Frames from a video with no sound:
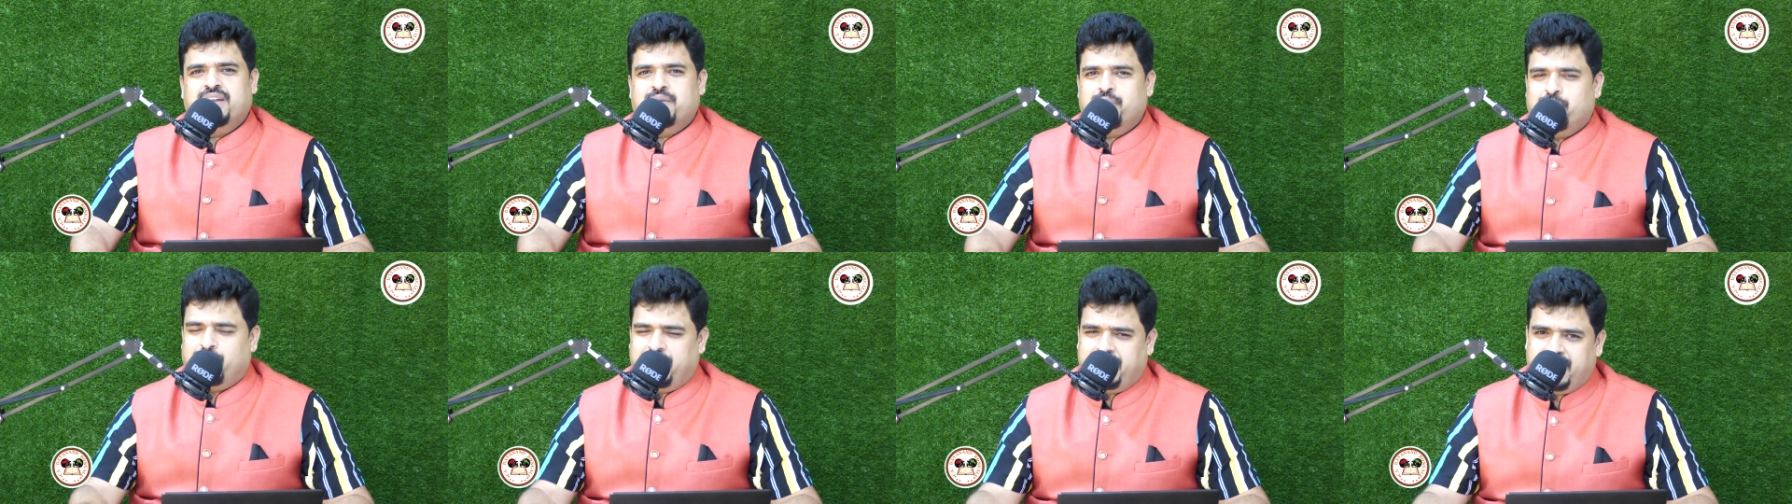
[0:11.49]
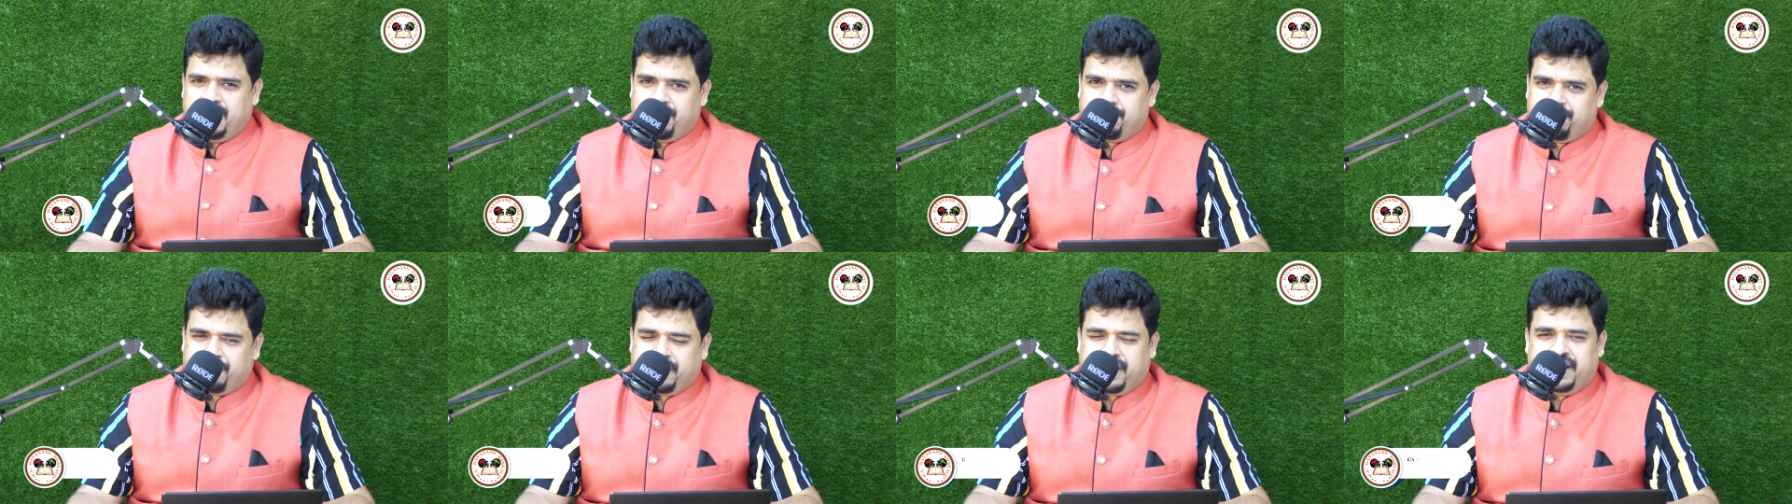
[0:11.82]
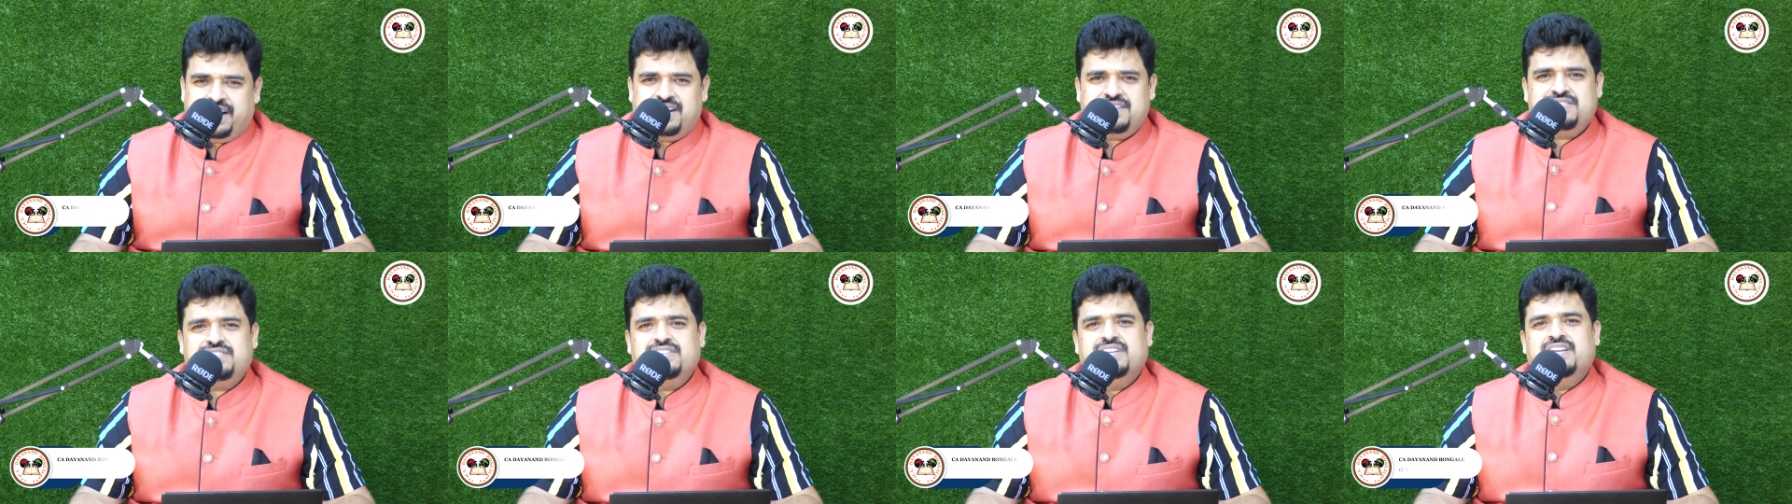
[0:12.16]
My dear
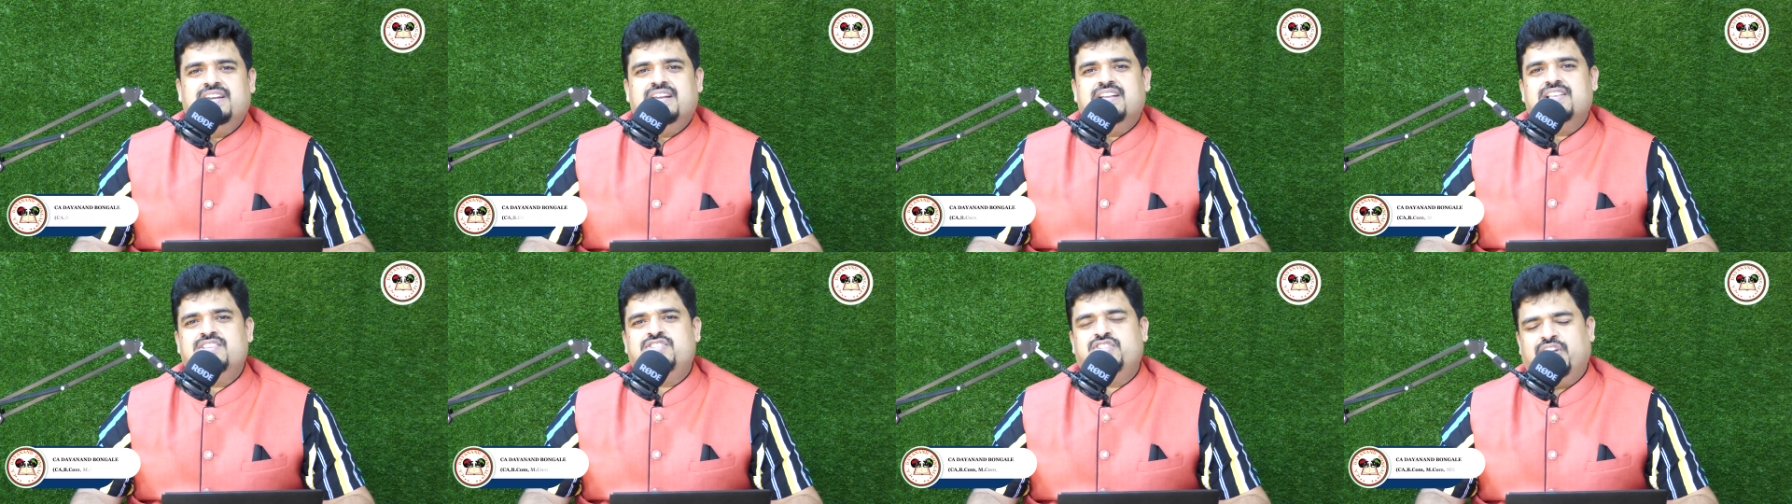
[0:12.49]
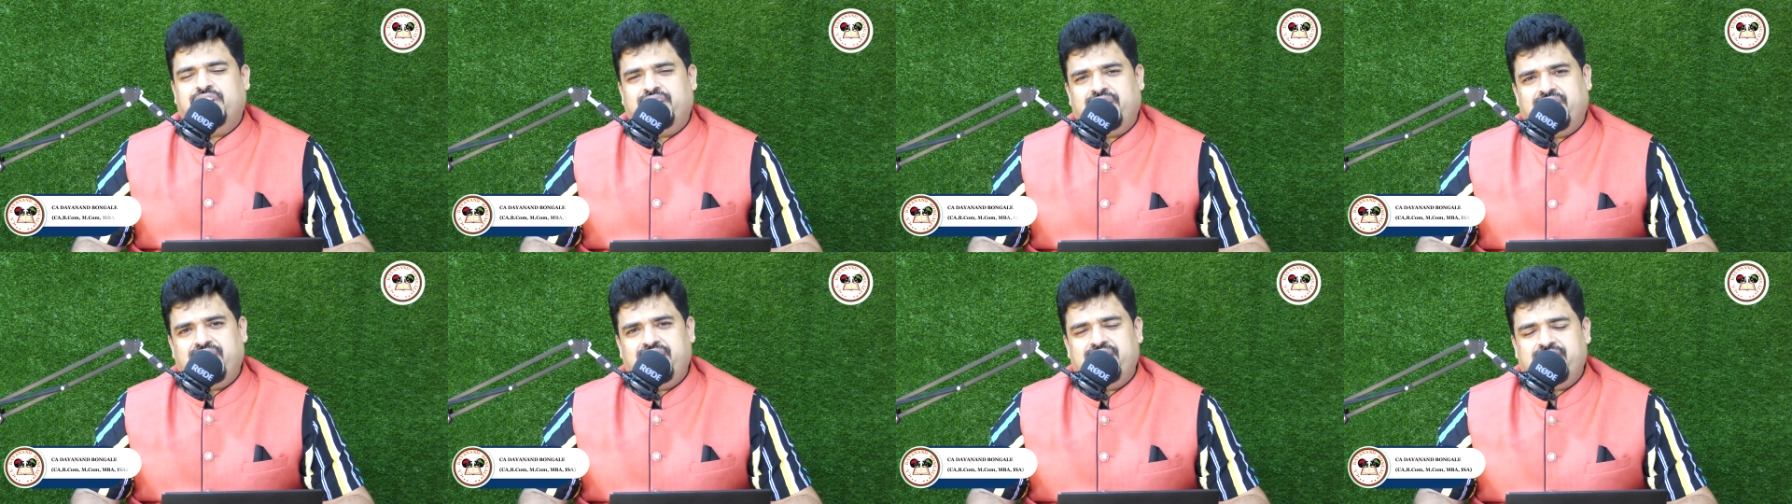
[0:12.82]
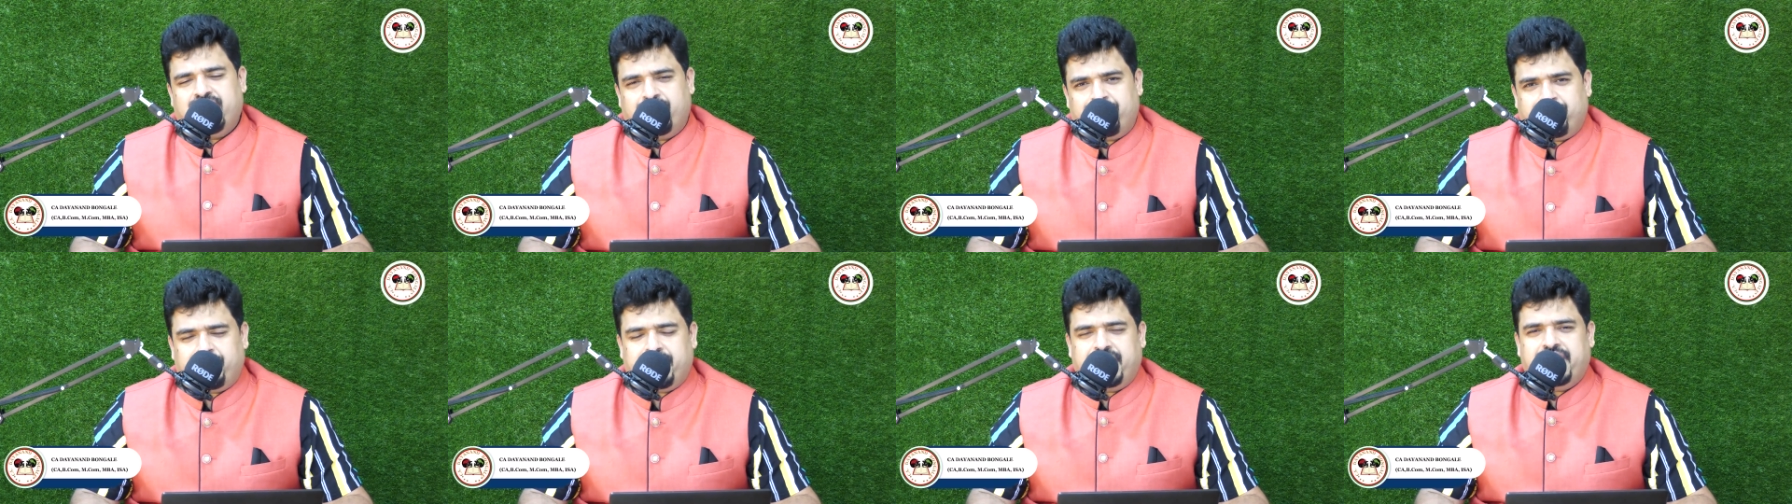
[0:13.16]
friends, generally
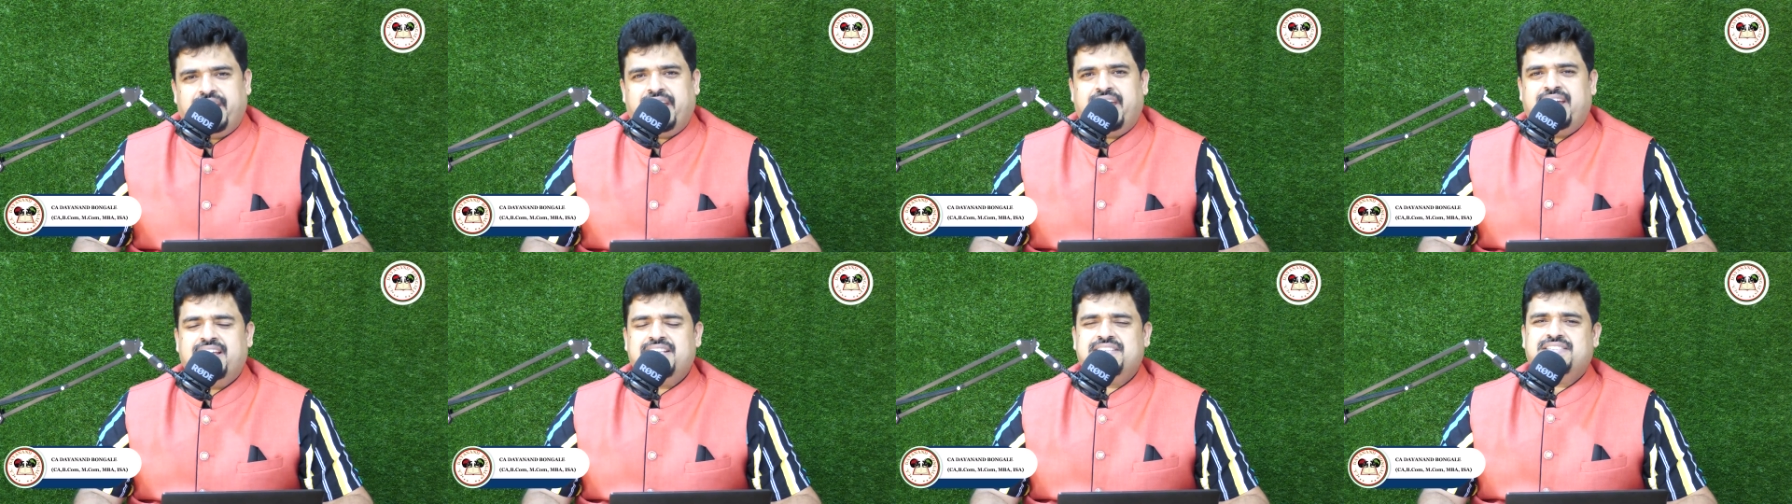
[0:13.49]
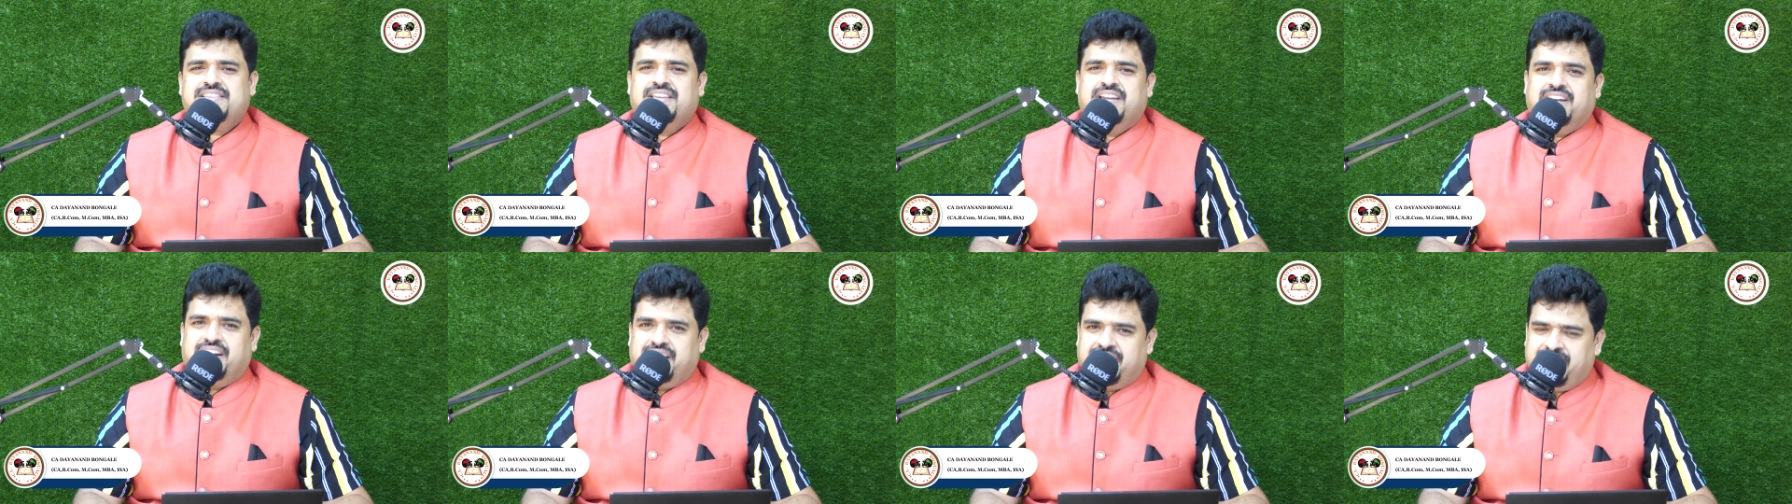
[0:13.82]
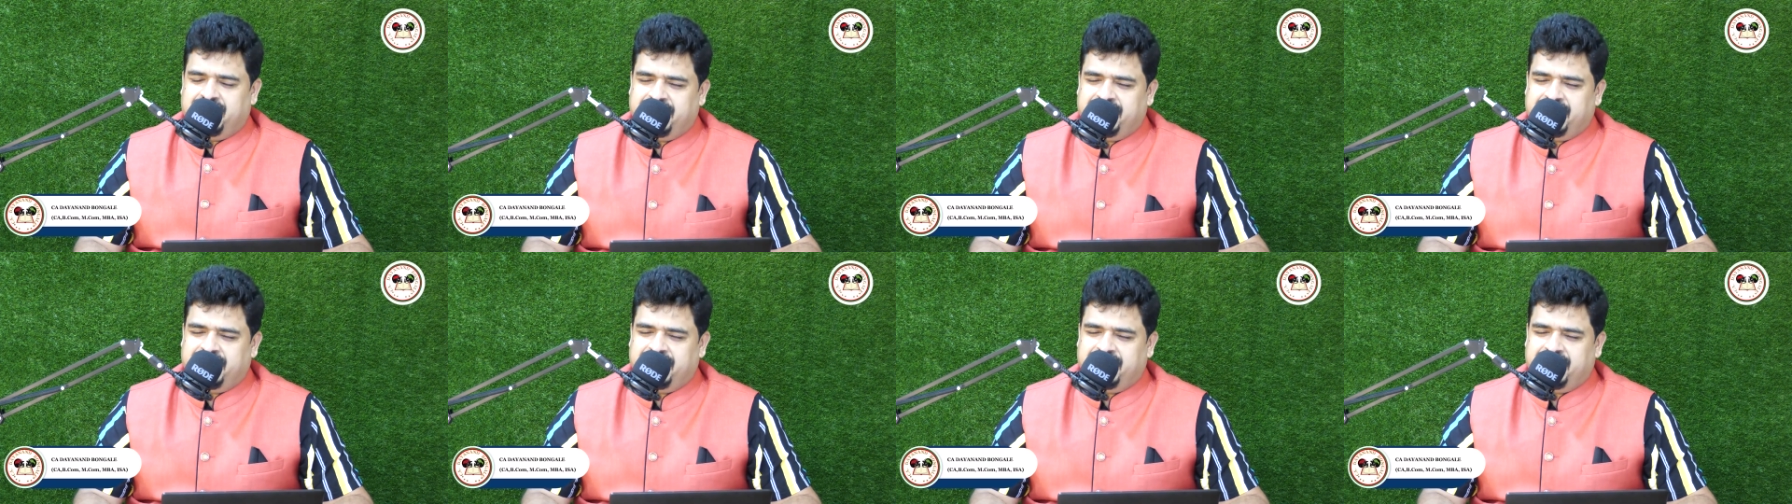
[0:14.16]
FIIs,